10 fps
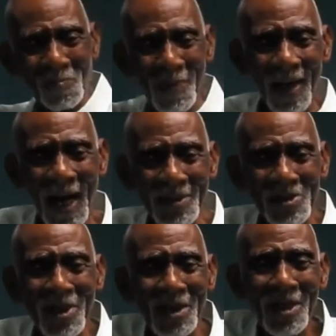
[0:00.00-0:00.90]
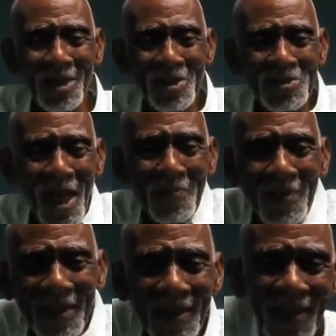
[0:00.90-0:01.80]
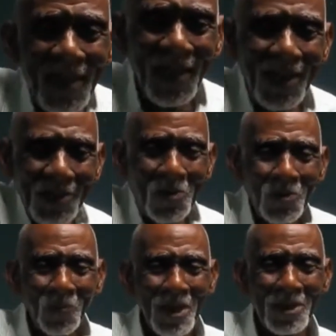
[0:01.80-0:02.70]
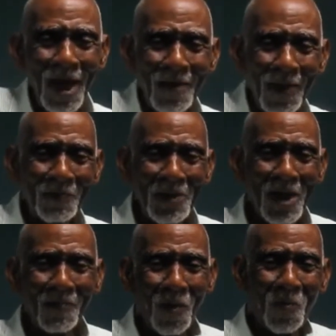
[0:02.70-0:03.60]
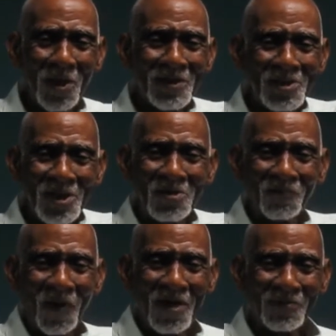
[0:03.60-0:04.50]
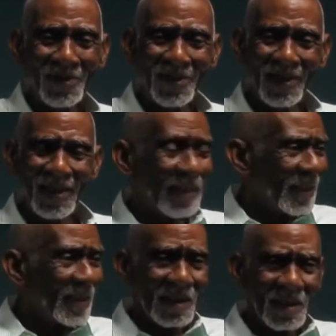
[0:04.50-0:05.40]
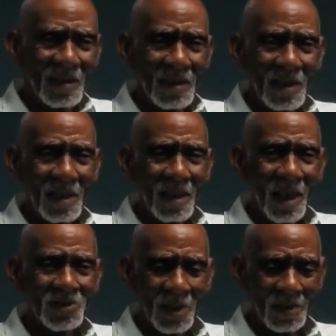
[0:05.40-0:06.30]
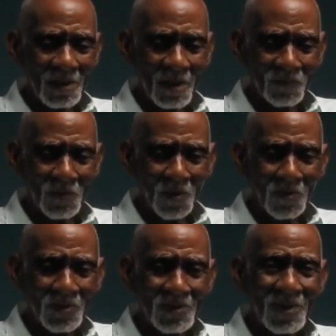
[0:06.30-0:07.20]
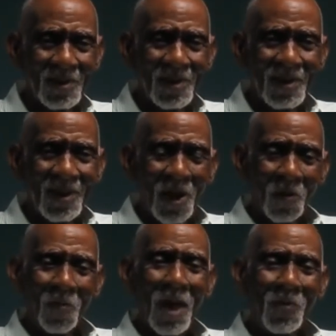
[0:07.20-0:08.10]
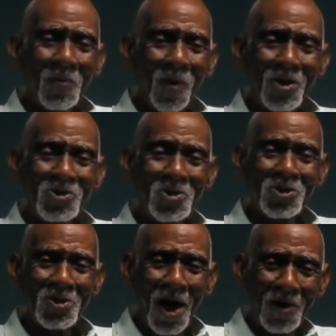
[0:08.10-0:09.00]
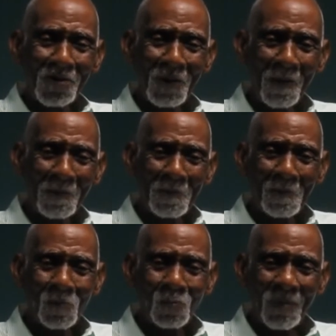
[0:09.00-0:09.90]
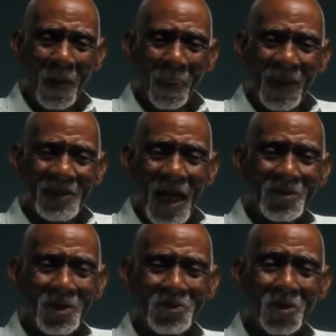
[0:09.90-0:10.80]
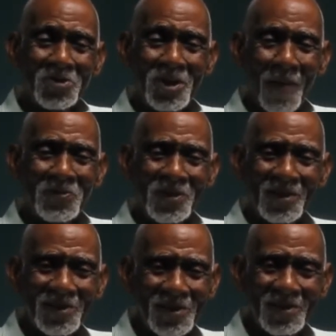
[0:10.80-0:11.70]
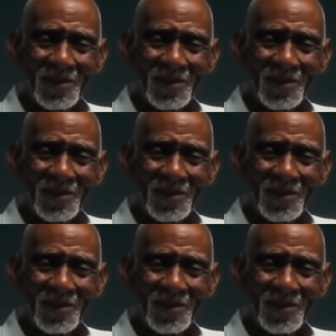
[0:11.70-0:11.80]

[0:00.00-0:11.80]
and they said, Dr. Sebi, could we come and become a witness in your favor? I said, of course. Well, we want you to know that your substance,